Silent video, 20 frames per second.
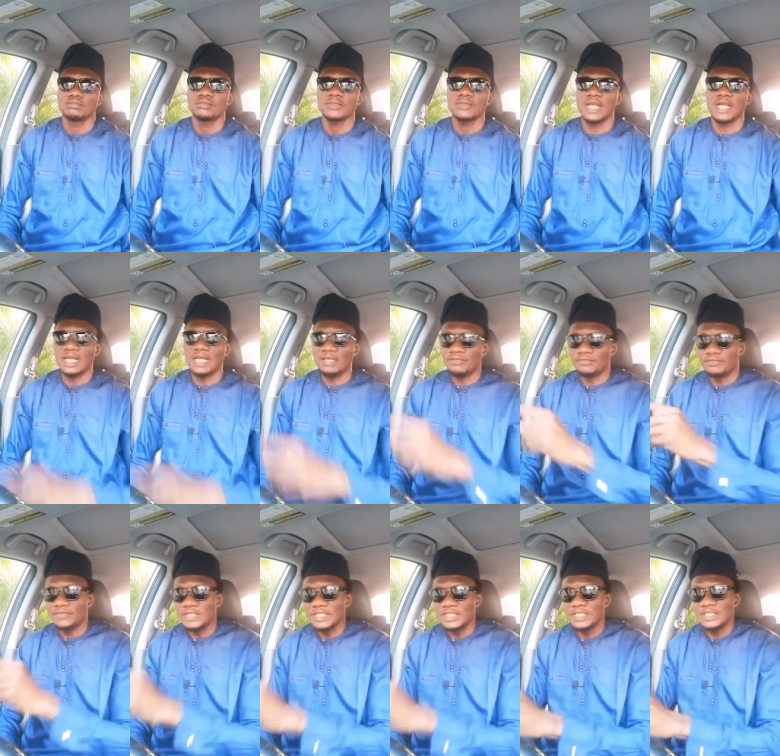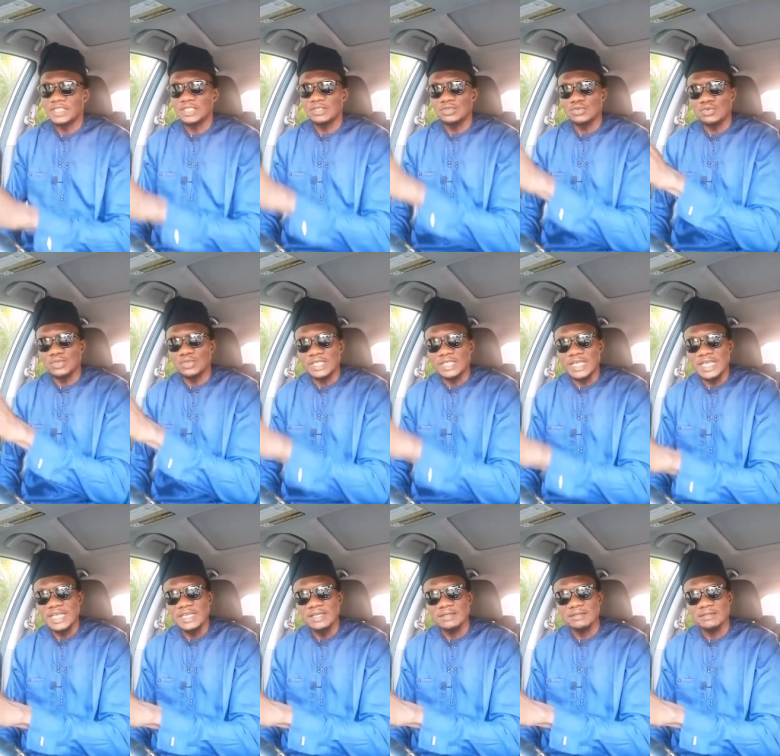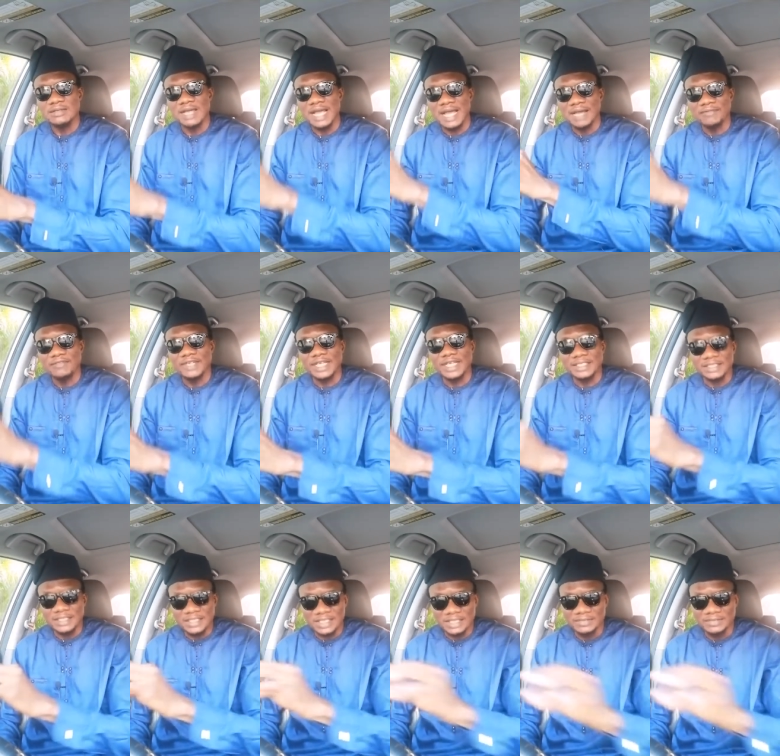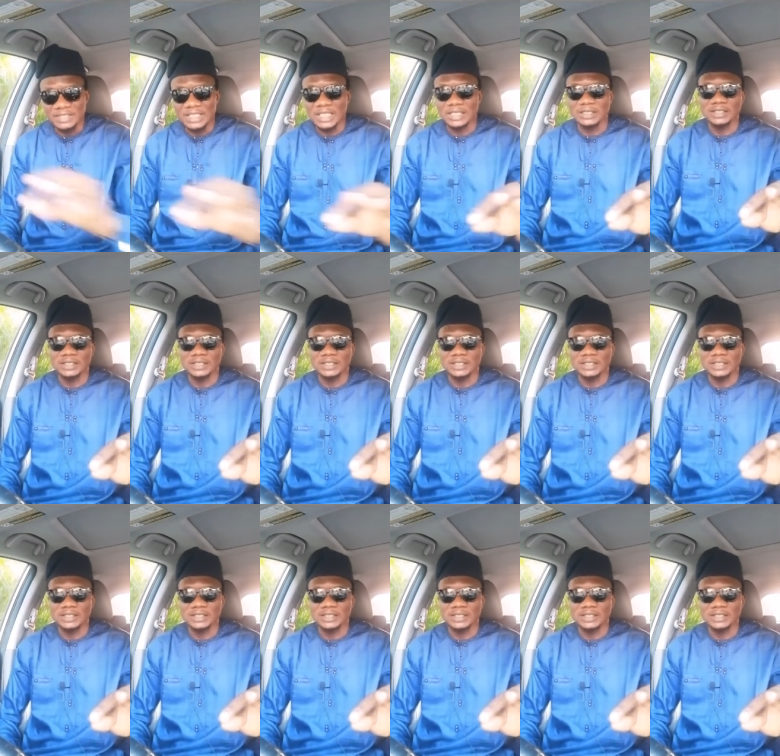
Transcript: Every single day have their significance.